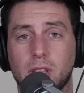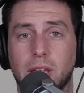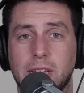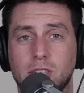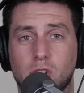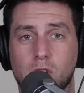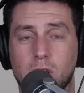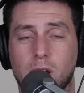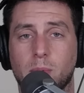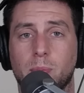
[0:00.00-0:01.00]
Like he dirted a
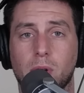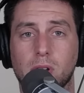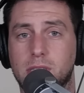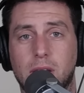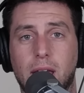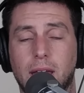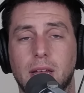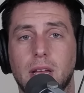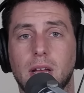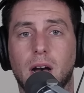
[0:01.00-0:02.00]
couple balls today
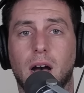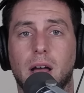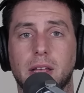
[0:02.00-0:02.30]
uh,